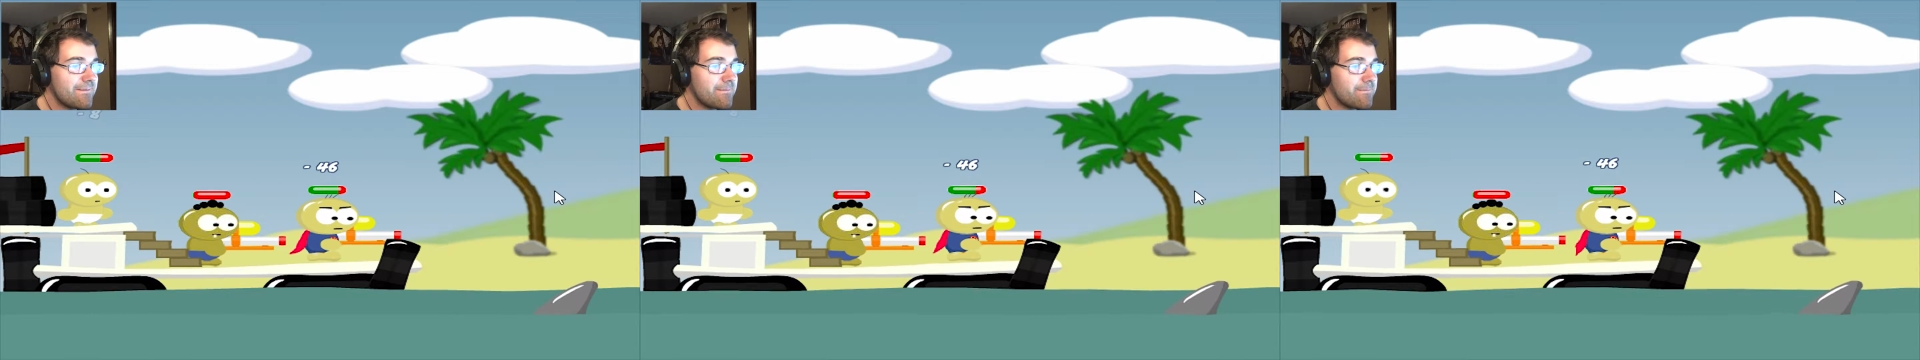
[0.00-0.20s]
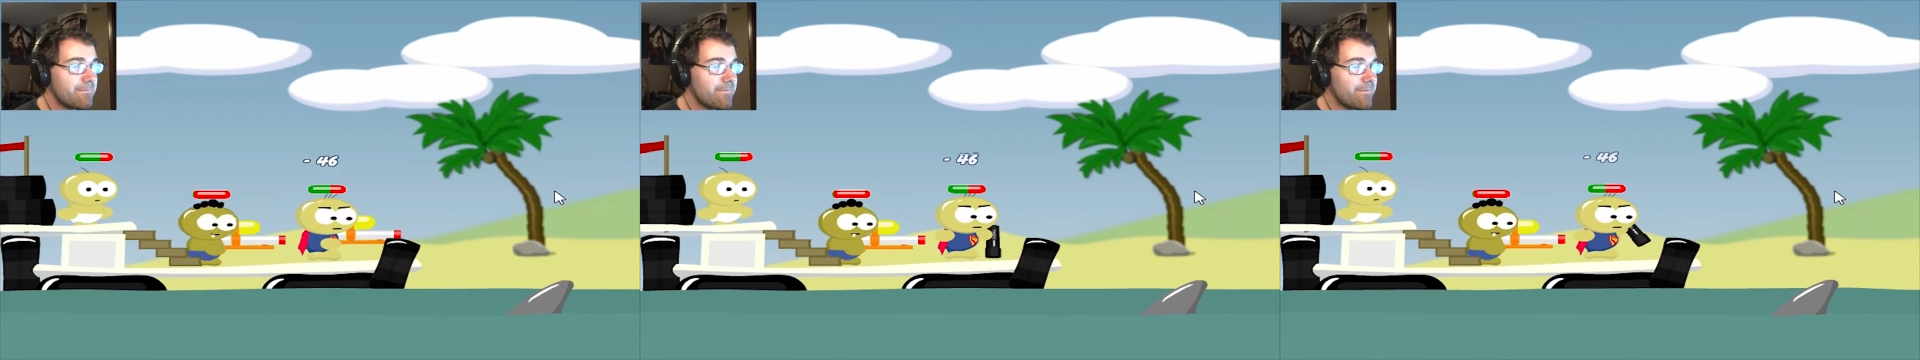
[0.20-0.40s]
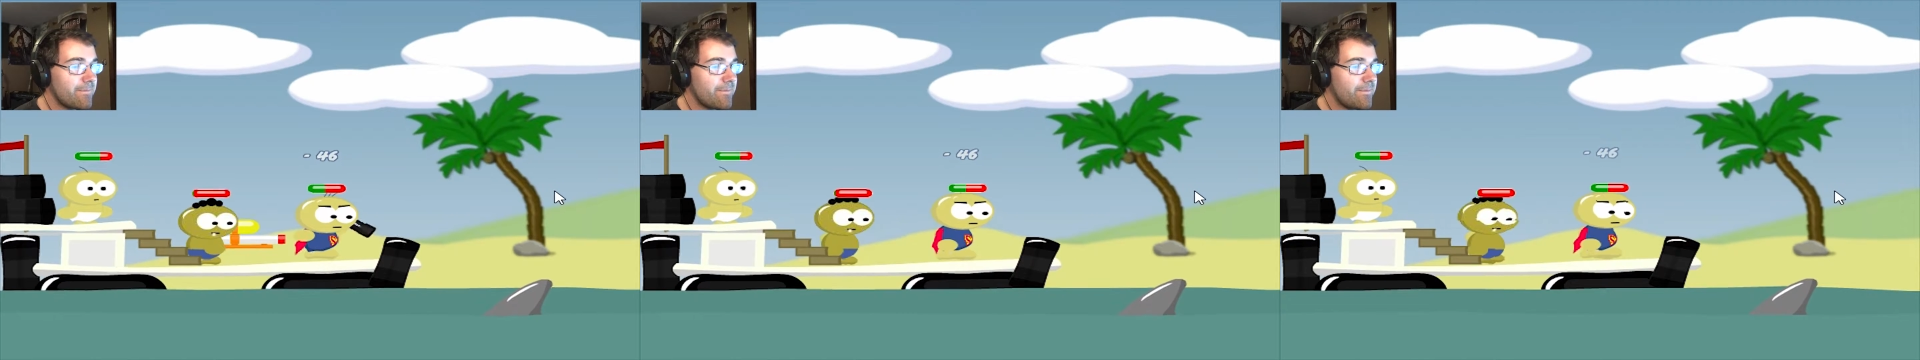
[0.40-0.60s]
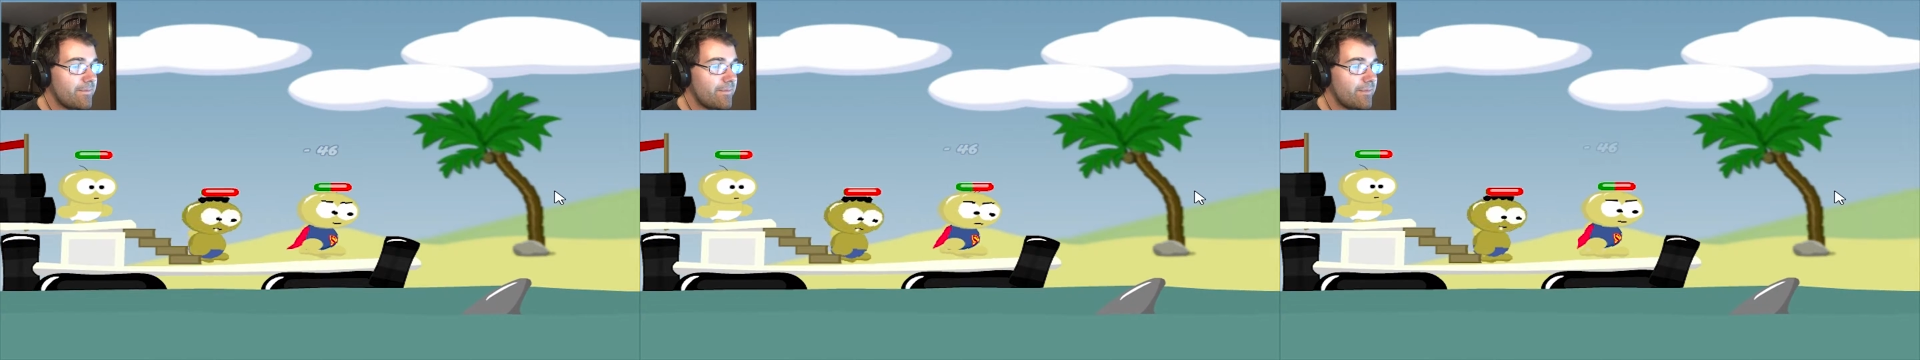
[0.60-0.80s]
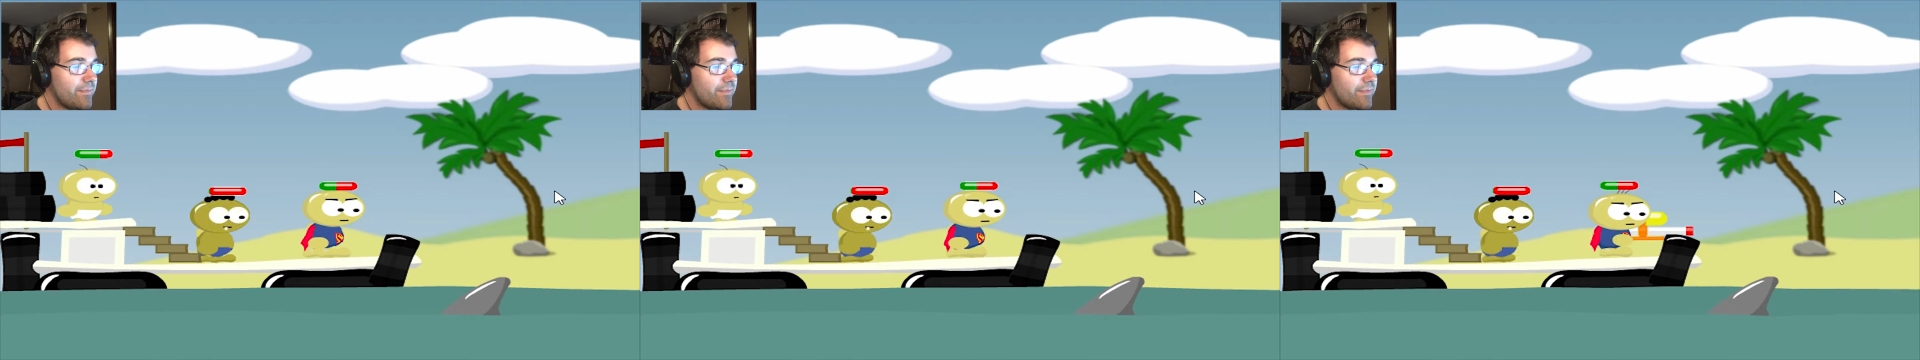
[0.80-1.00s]

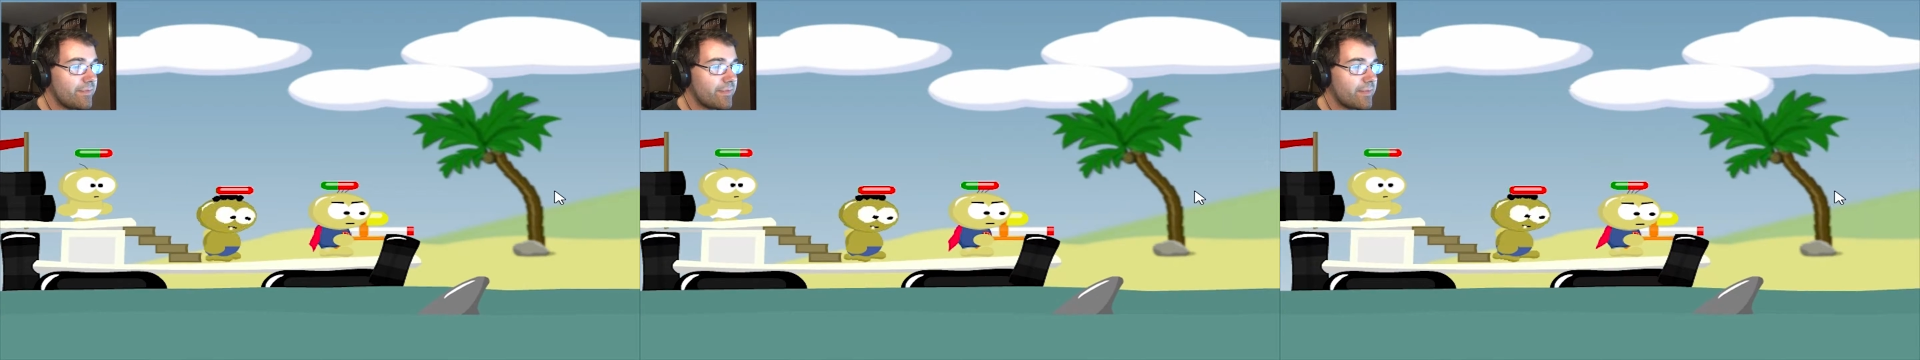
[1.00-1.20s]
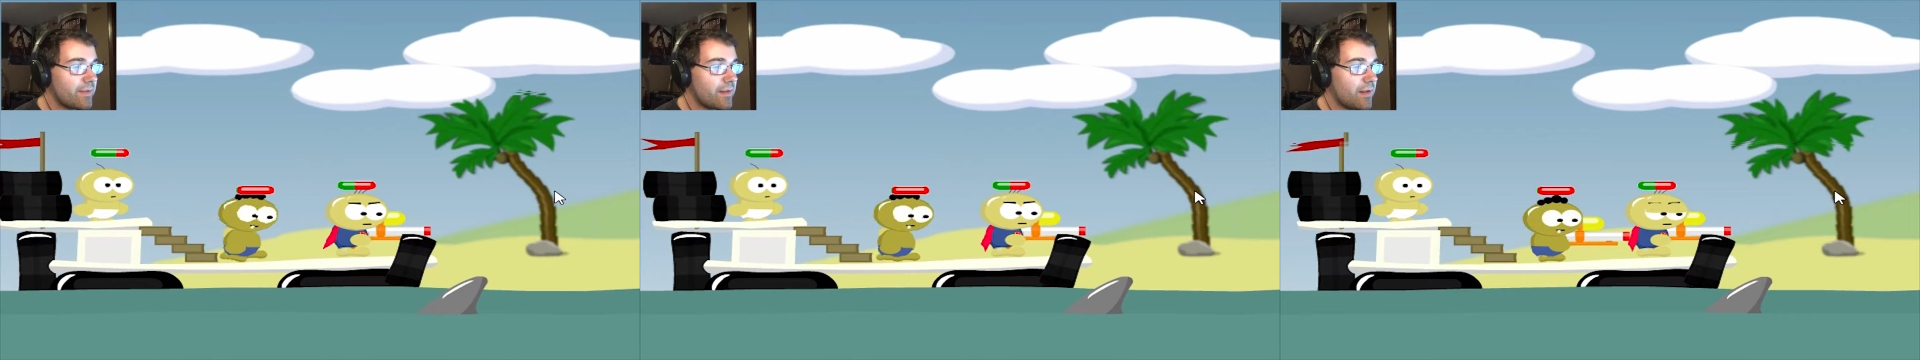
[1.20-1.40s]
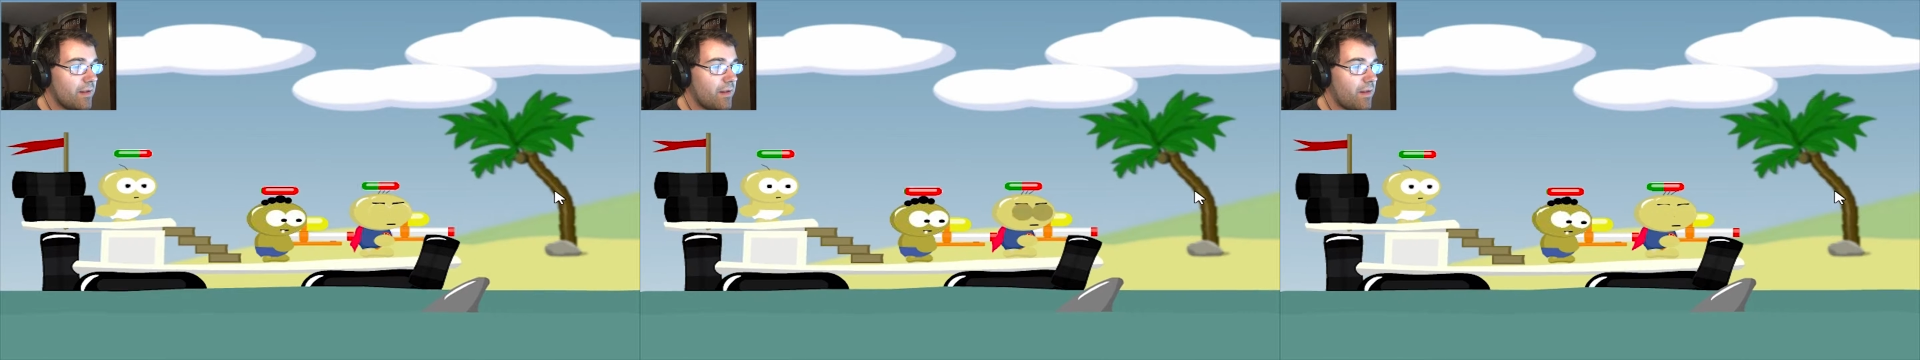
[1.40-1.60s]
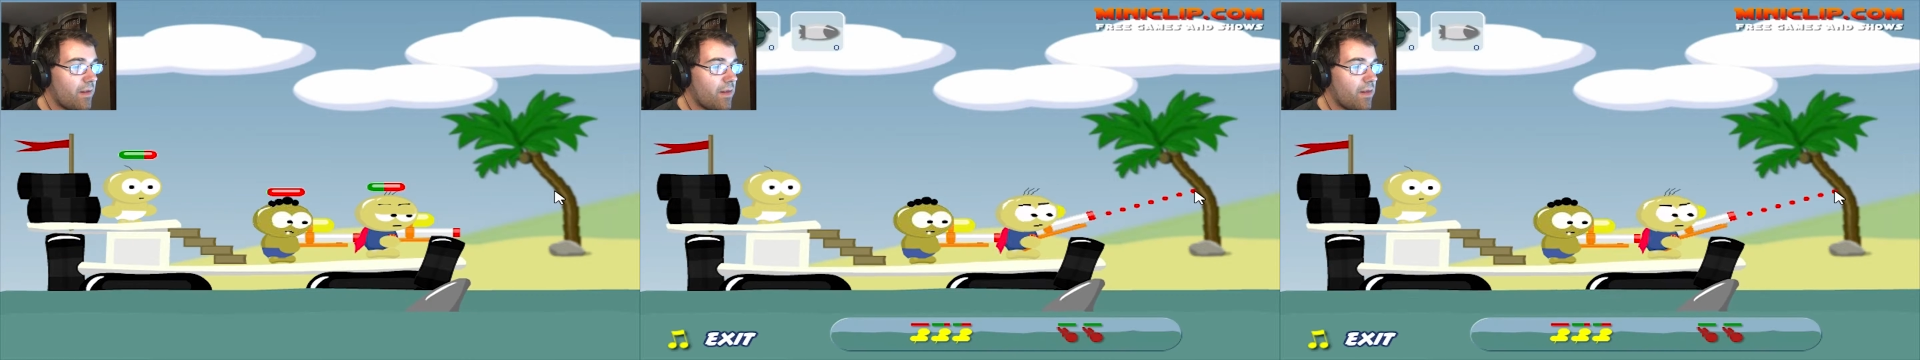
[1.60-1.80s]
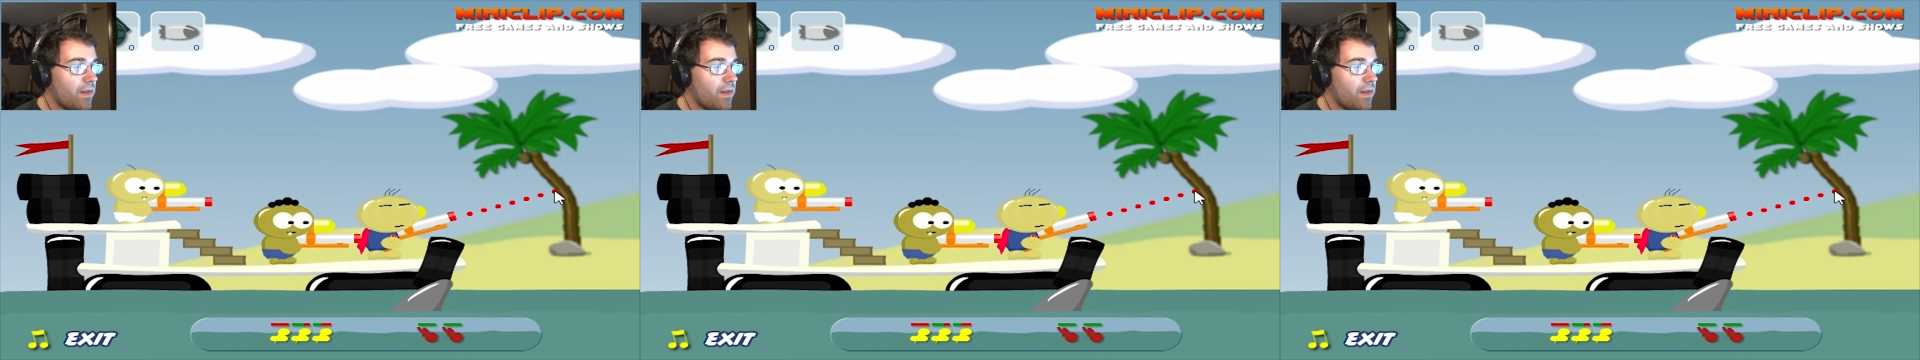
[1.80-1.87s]
Nobody speaks.